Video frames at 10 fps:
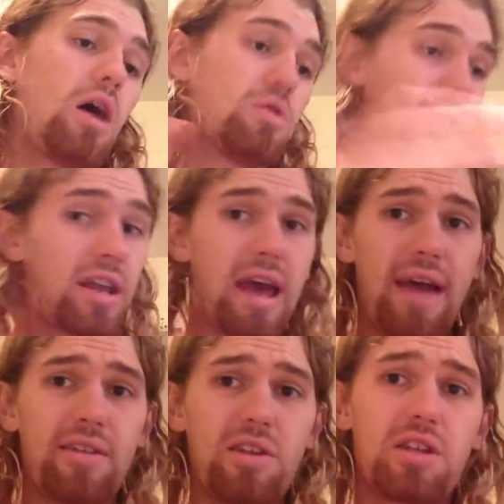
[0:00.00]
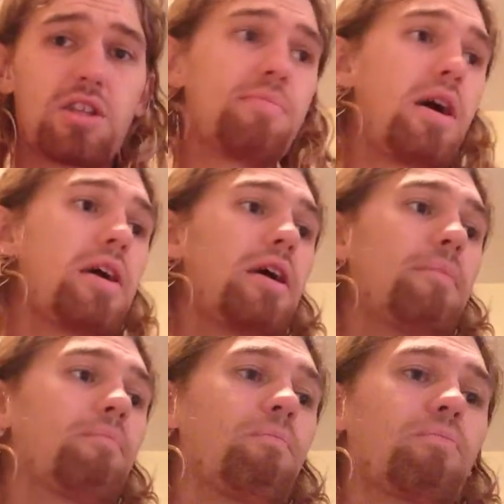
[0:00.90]
I was going to add this into
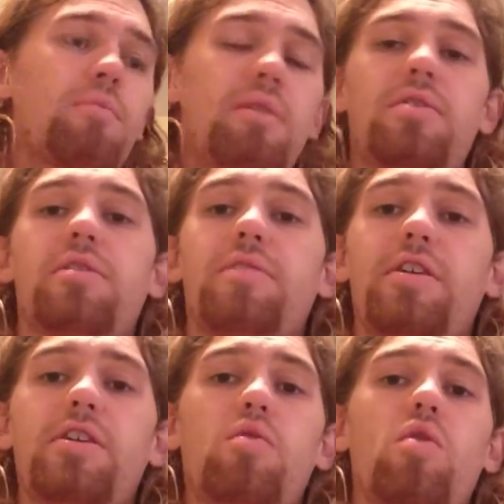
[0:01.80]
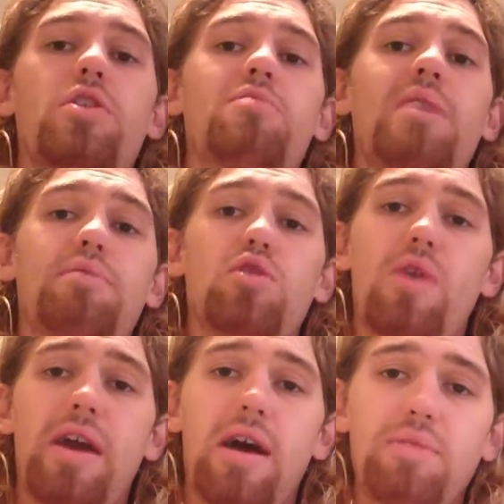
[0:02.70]
my monthly video where I do my
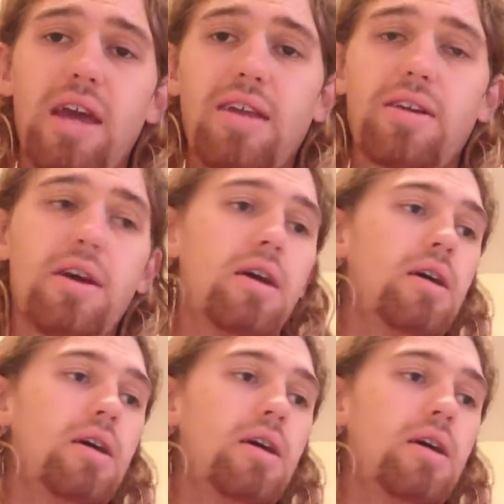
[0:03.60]
Blu-ray update,